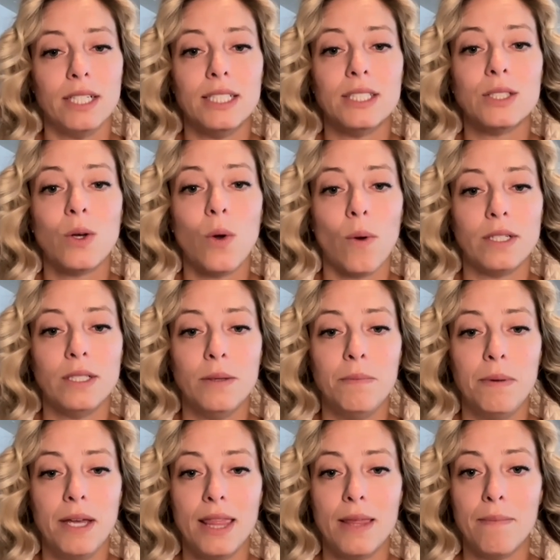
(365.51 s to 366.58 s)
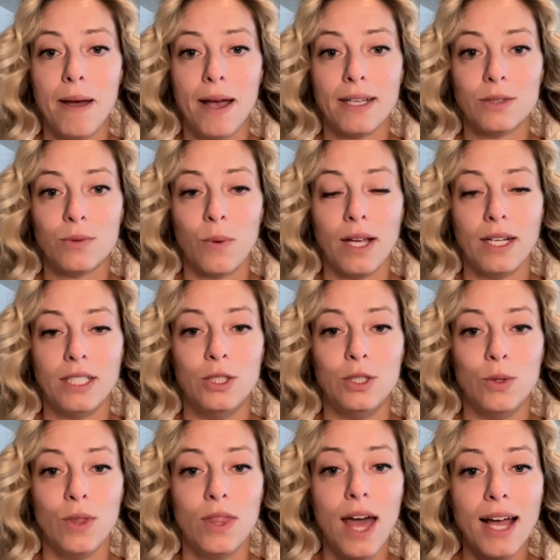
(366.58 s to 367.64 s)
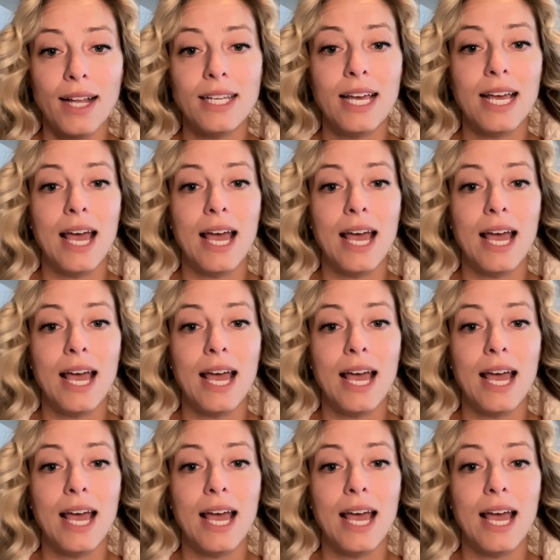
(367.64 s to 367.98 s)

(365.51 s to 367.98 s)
is going to be the best way to do that,